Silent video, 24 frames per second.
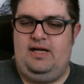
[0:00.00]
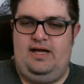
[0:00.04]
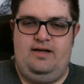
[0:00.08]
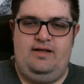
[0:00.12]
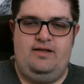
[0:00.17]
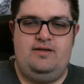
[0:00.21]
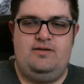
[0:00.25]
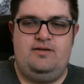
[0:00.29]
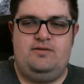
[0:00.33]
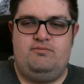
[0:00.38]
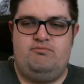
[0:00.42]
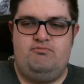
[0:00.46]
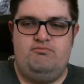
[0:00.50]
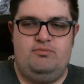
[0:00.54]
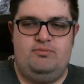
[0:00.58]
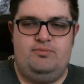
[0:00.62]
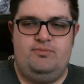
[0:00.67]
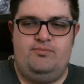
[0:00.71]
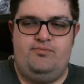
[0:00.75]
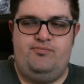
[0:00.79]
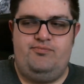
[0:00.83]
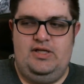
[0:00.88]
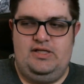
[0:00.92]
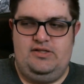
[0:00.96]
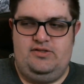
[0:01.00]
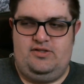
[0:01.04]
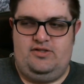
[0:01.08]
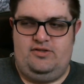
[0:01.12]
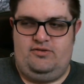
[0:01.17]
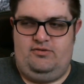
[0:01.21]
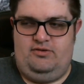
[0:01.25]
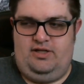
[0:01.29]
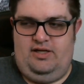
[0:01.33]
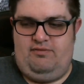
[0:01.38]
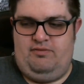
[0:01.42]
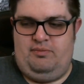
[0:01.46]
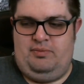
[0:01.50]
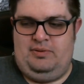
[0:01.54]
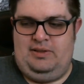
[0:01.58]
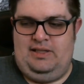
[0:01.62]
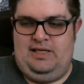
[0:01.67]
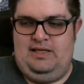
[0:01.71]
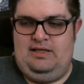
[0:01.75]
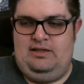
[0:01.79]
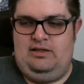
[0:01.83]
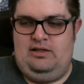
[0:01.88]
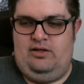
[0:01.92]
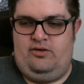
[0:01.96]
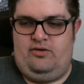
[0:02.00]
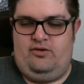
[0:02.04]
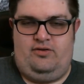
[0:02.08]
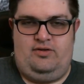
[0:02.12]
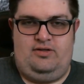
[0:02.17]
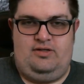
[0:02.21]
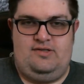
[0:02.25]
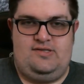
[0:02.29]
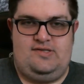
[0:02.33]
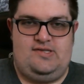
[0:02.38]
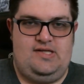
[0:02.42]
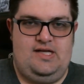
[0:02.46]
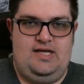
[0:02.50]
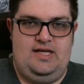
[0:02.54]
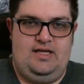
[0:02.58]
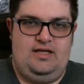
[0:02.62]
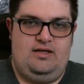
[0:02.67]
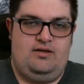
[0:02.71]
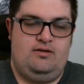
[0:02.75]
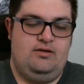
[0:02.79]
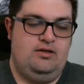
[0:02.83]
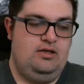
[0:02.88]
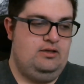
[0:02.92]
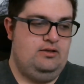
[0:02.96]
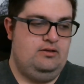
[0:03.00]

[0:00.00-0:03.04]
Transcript: I didn't really have a plan other than to say